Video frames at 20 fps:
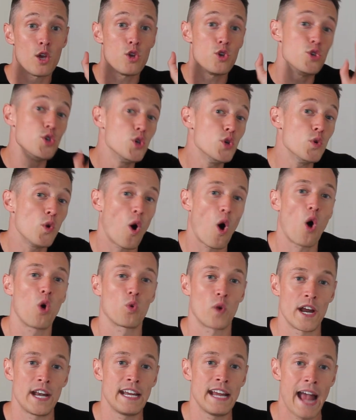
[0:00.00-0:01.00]
you
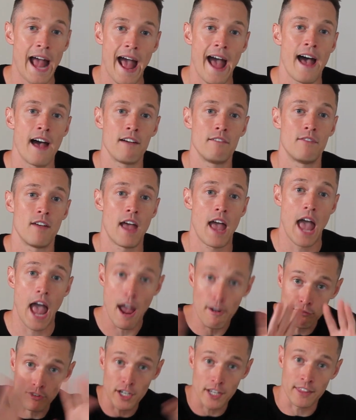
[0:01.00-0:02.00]
already have
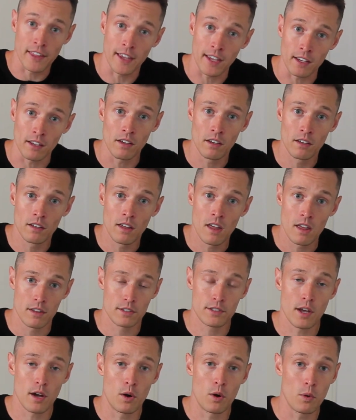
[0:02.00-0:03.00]
everything.
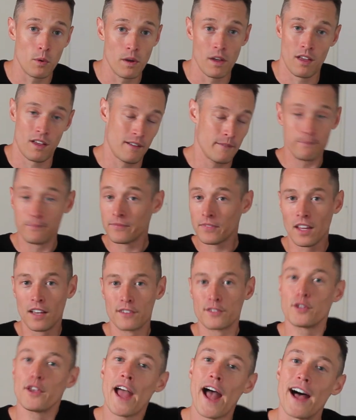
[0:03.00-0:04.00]
So
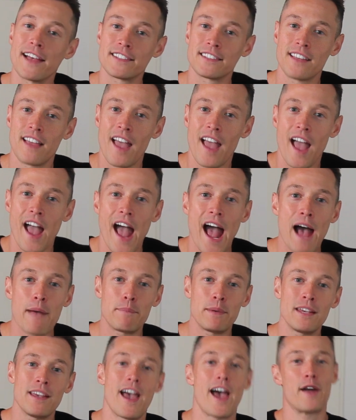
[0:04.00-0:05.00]
yes,
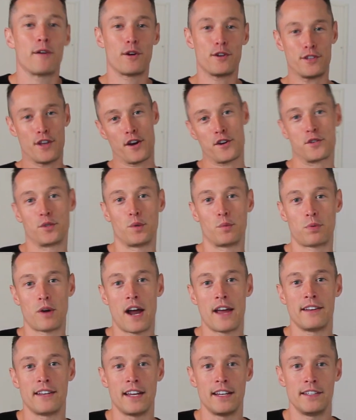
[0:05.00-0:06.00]
happy Heterosexual
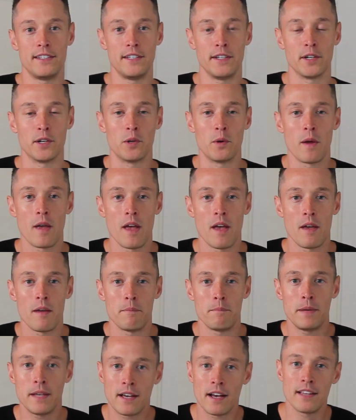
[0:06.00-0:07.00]
Pride Day to you,
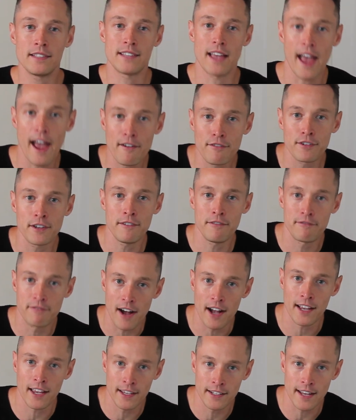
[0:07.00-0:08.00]
because every
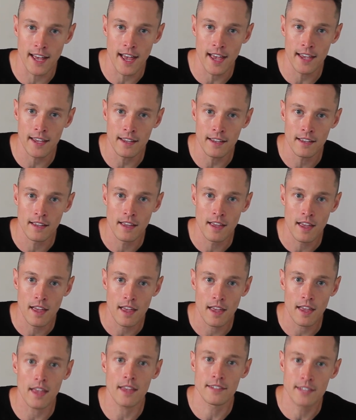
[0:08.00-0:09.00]
fucking day
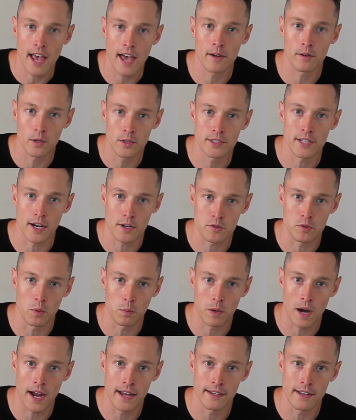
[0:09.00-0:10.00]
is
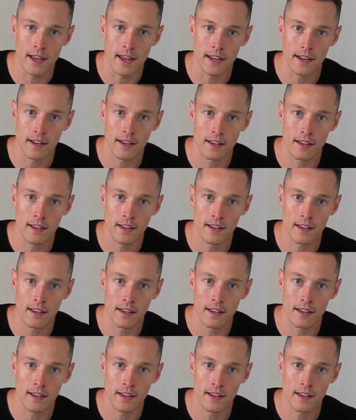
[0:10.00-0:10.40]
Heterosexual Pride Day.